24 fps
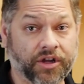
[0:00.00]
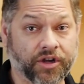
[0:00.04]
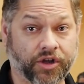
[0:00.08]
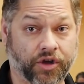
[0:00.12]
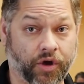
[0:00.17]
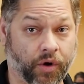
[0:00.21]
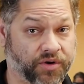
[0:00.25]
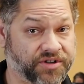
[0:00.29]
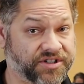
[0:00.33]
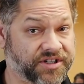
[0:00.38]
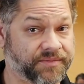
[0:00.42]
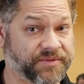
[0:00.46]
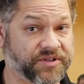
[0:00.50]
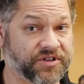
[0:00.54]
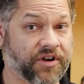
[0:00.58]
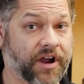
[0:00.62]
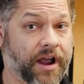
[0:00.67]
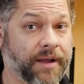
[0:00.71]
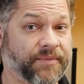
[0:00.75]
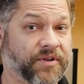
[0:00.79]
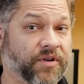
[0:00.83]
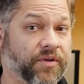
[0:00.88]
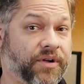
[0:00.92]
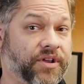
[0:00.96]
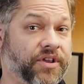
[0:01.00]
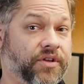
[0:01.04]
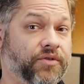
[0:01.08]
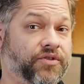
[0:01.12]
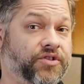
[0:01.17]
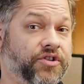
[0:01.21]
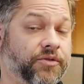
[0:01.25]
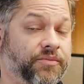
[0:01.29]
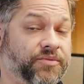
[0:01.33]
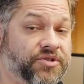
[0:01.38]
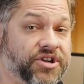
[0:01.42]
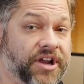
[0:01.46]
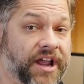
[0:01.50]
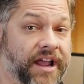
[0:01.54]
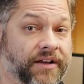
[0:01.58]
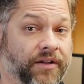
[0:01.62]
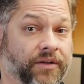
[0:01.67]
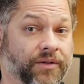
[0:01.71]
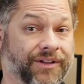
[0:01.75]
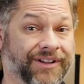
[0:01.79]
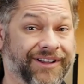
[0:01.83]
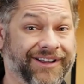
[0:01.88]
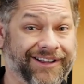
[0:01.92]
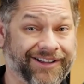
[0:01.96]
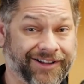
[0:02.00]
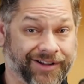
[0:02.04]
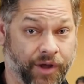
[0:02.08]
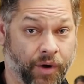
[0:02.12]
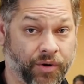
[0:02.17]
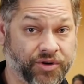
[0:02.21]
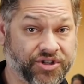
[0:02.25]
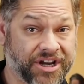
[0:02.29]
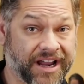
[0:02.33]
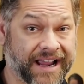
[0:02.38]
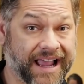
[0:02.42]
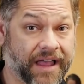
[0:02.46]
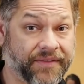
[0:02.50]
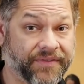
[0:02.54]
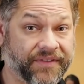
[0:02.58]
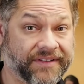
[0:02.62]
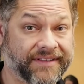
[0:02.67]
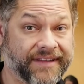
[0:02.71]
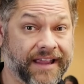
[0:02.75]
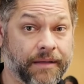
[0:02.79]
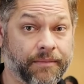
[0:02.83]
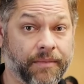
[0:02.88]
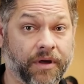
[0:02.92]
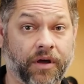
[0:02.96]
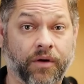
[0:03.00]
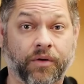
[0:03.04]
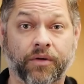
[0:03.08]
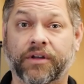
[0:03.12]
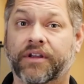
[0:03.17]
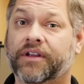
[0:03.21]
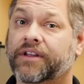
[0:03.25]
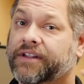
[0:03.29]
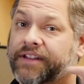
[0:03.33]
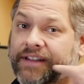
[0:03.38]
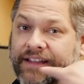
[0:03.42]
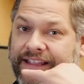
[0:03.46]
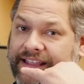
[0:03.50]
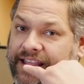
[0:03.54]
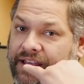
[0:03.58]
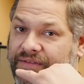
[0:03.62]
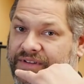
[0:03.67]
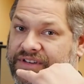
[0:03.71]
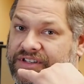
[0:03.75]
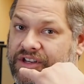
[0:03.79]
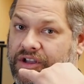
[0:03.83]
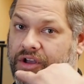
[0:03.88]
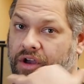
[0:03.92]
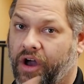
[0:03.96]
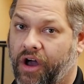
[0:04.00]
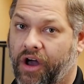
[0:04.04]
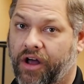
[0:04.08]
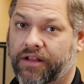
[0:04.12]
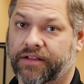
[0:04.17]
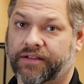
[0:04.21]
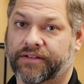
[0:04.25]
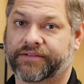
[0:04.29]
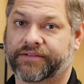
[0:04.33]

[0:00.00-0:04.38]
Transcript: Go subscribe to our YouTube channel, go check out the demo, and give us a call.